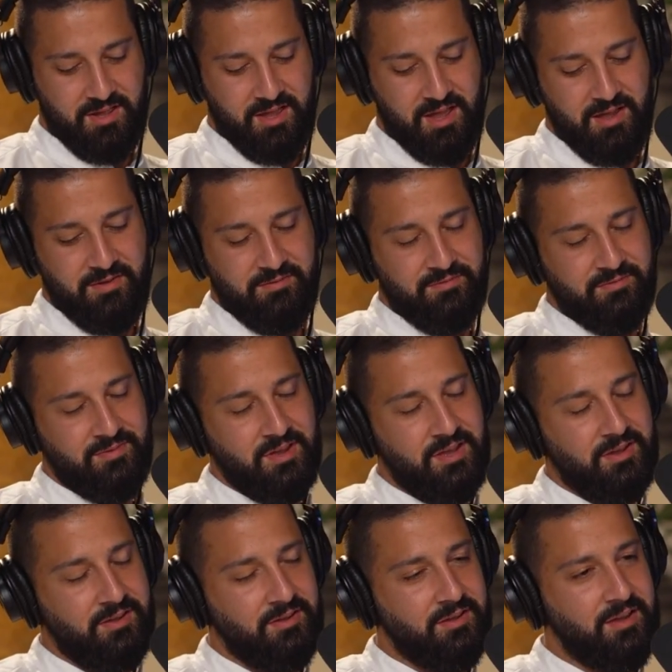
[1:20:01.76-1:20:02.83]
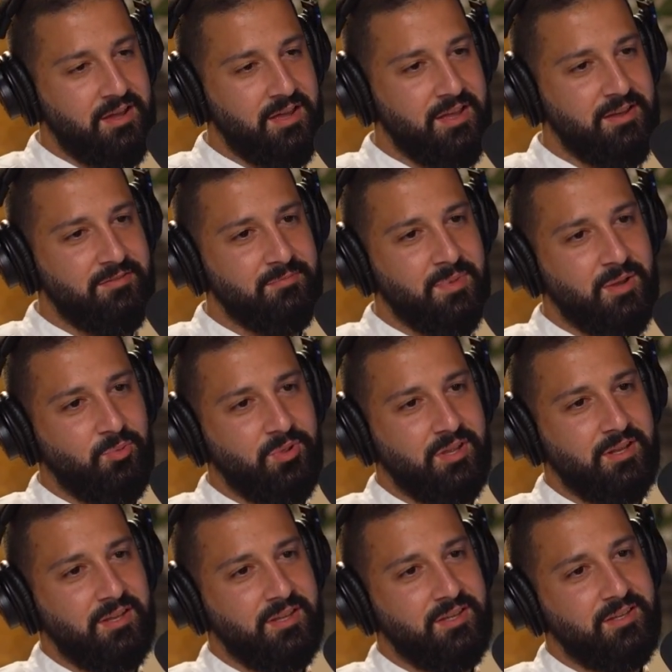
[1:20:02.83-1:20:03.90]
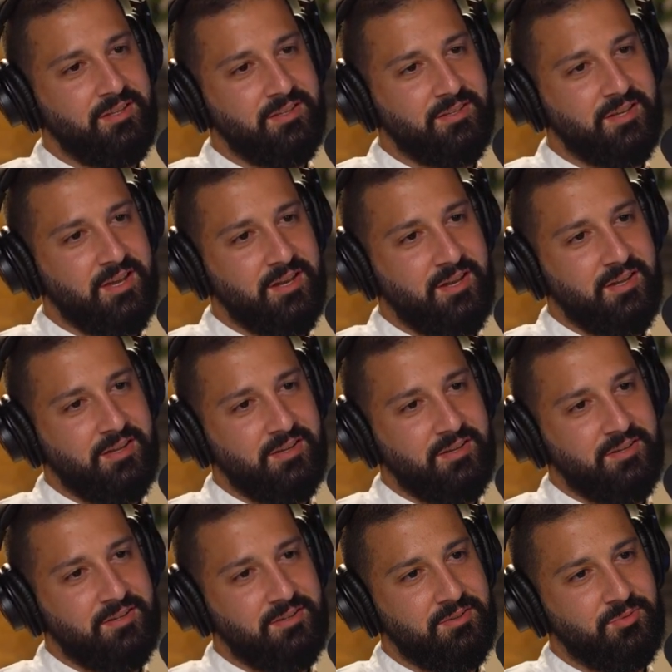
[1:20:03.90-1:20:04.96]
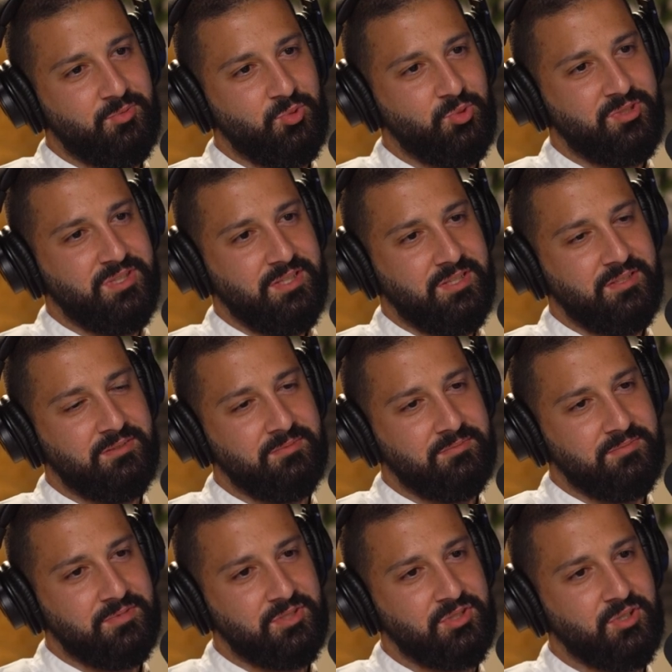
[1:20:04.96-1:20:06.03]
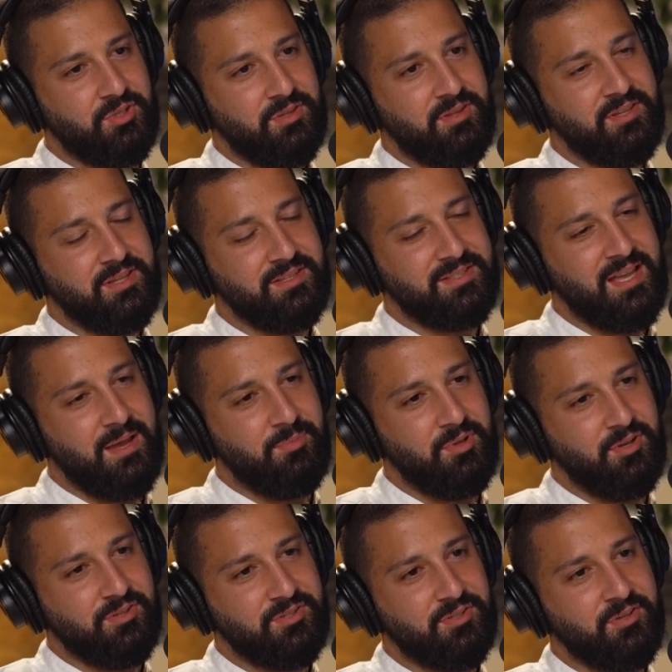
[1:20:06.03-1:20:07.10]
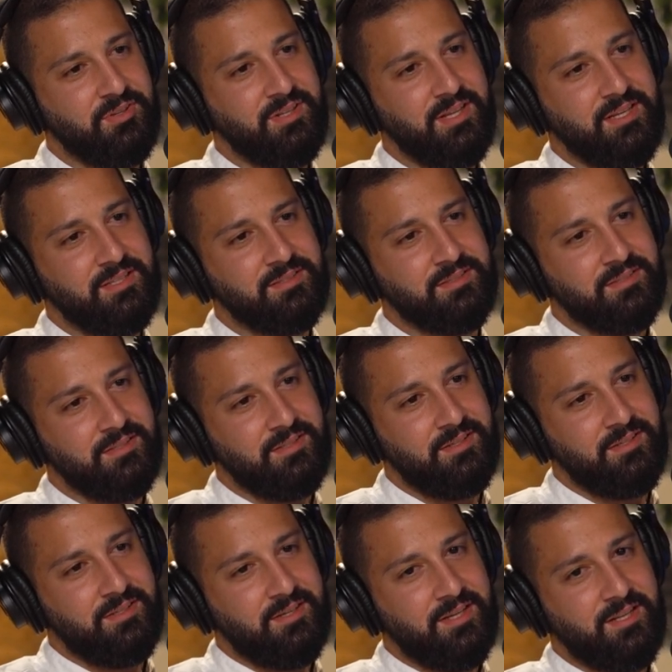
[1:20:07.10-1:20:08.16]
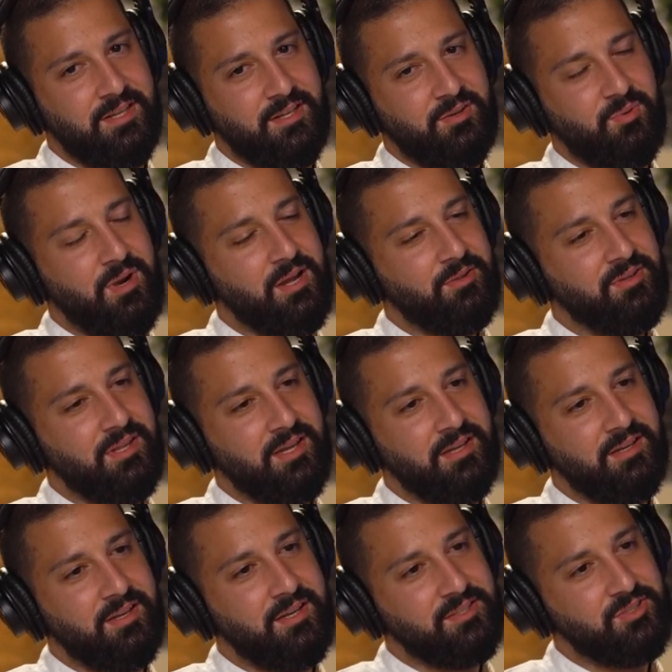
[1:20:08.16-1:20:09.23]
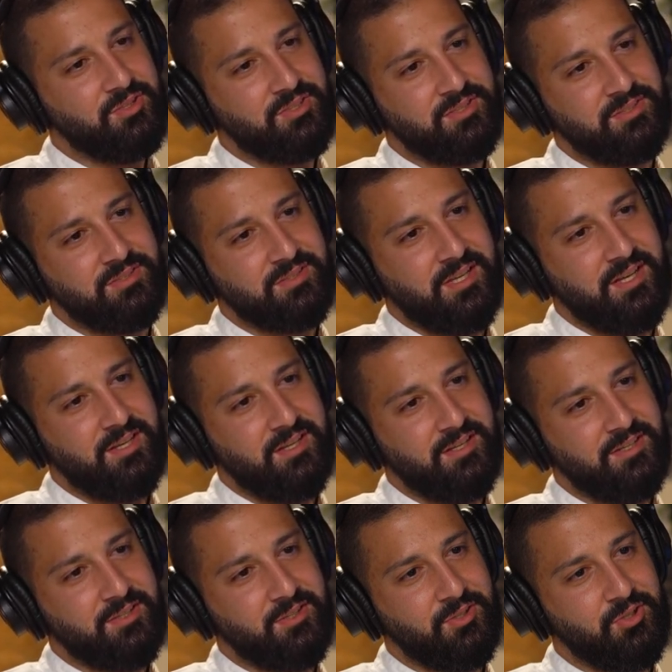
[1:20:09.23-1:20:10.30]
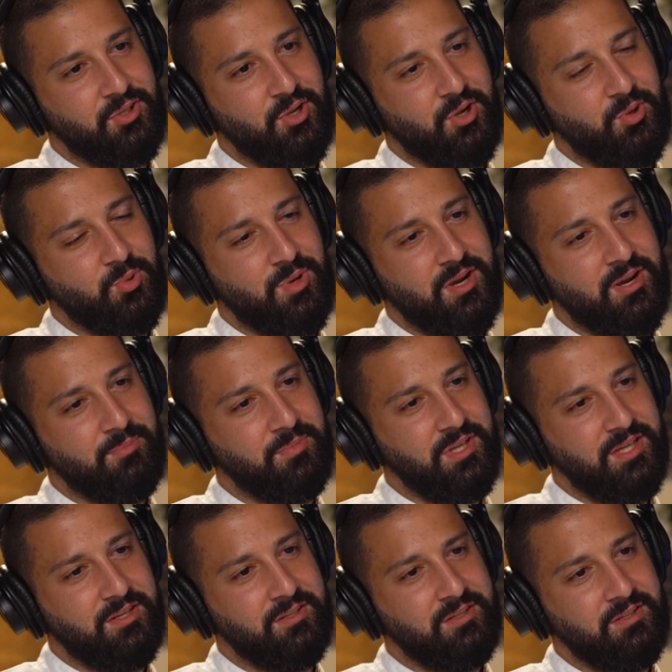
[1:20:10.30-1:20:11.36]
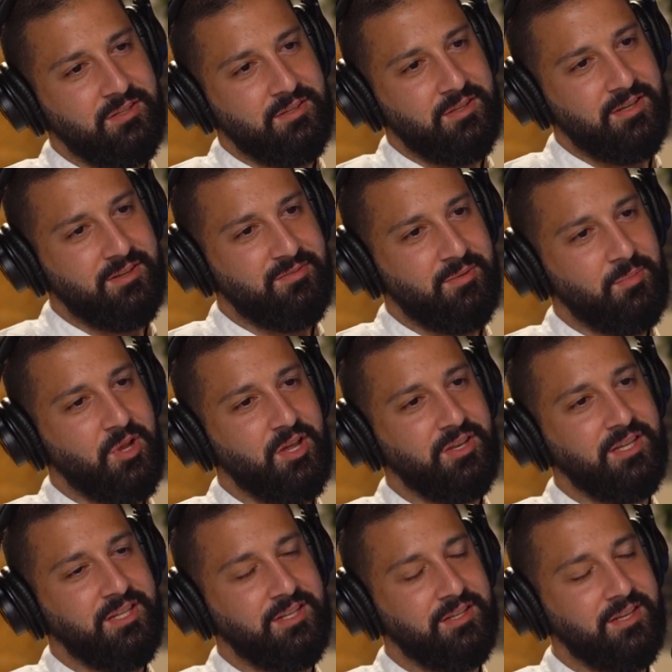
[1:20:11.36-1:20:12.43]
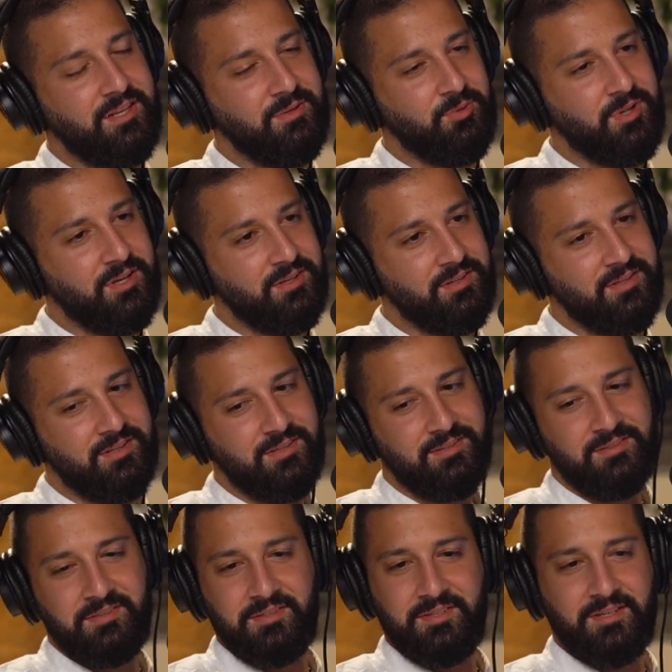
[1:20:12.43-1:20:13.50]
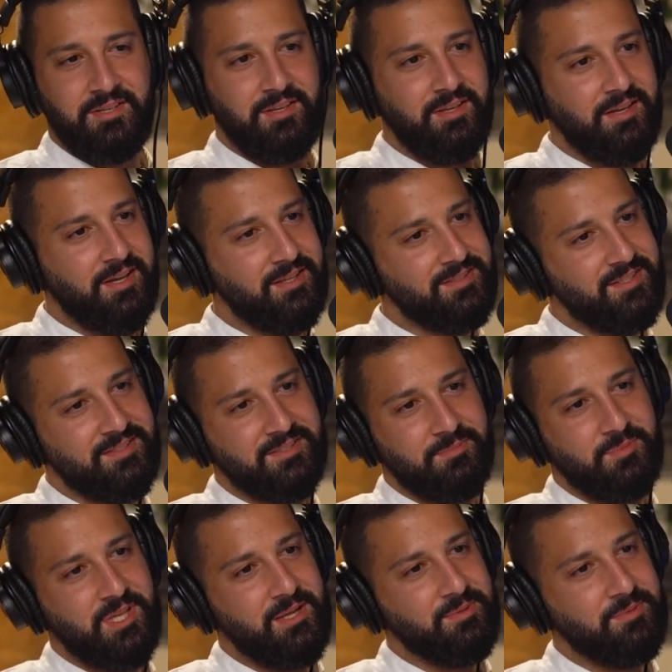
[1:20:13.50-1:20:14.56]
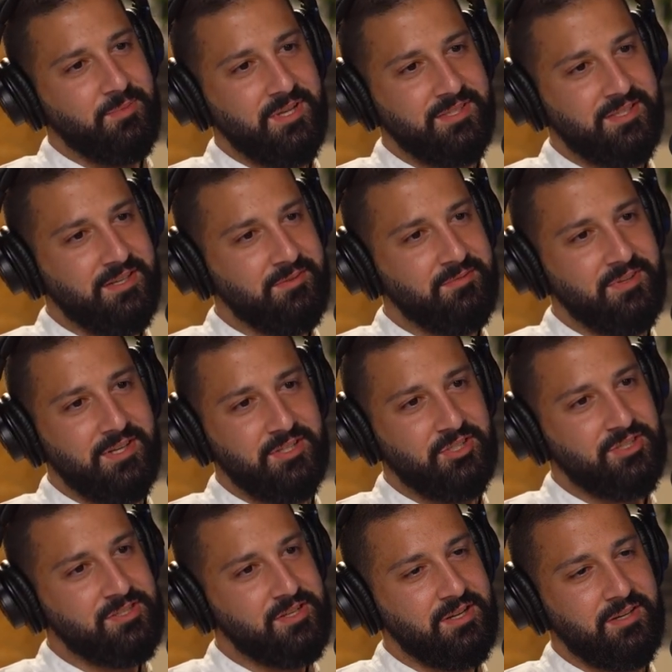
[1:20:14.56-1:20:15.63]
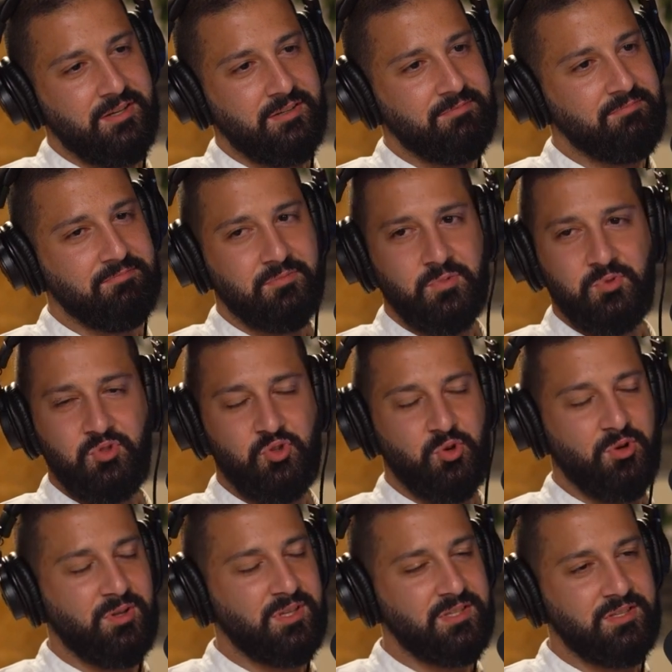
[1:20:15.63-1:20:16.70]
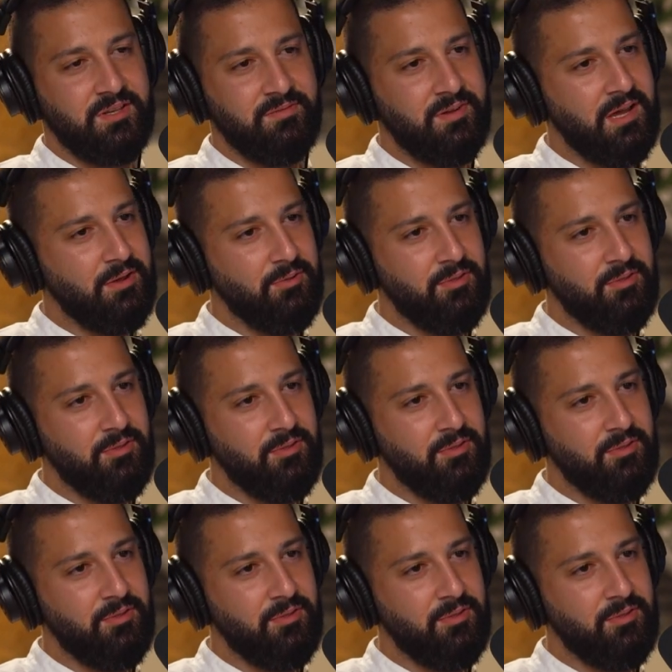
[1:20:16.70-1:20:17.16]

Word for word: I have my weekly kind of routine. Certain things happen on certain days, and then around that, I just kind of go where I'm needed. And if I'm not needed anywhere, then I take some time to myself and I just start drawing stuff